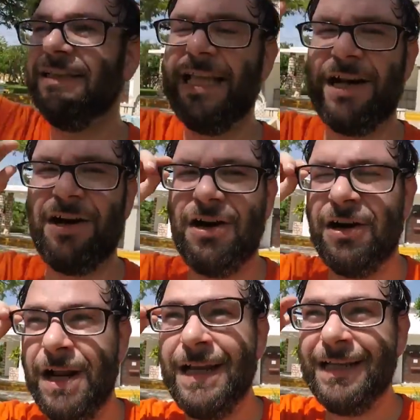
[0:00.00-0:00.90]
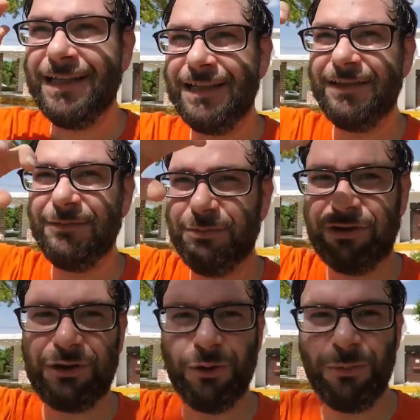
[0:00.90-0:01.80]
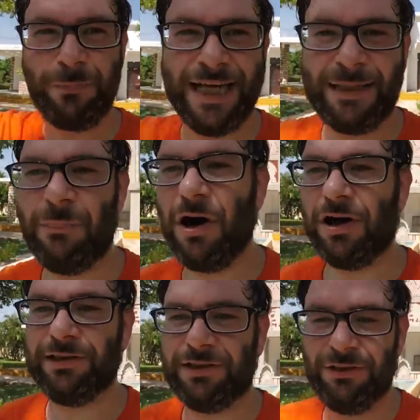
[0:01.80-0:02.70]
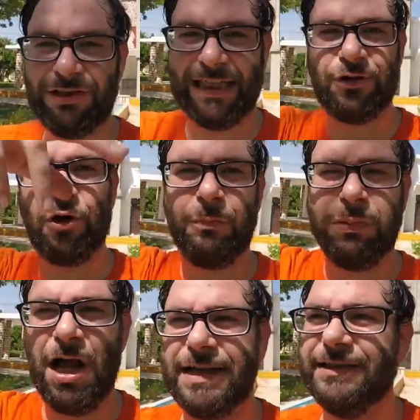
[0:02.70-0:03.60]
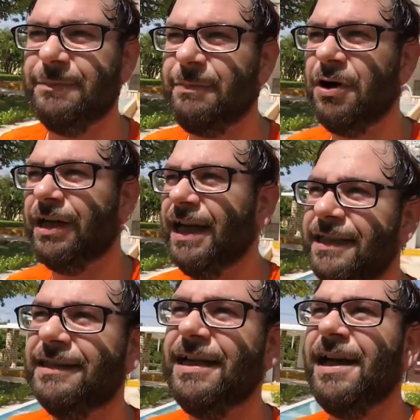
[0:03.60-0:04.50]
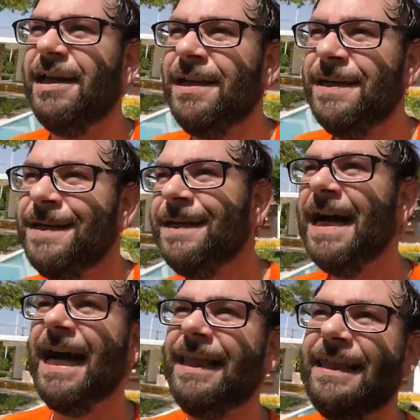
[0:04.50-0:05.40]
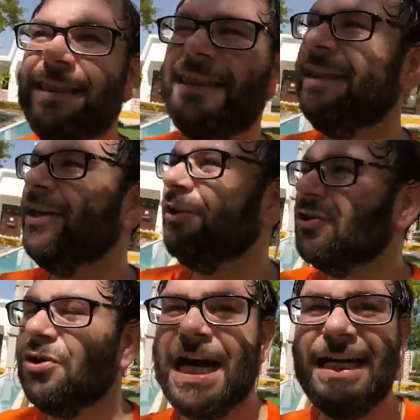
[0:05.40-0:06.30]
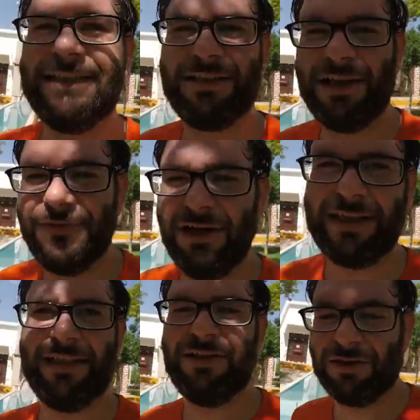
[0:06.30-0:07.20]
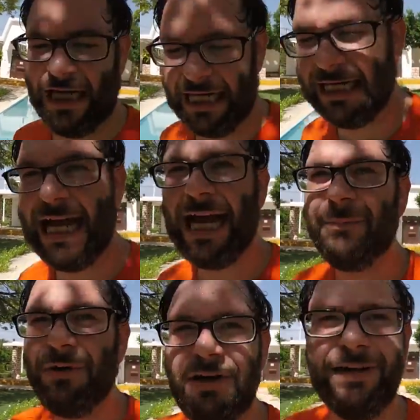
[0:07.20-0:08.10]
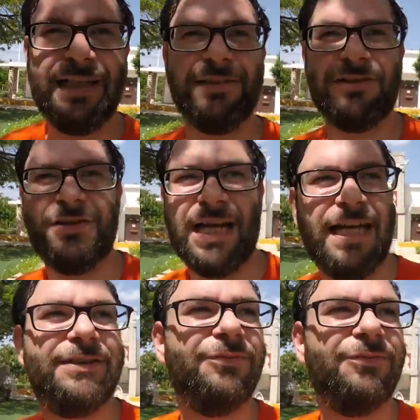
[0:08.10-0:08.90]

that are two big parks. So it's like the whole block is a park. And you know, there's all kinds of stuff here. I think there's like a library, there's all kinds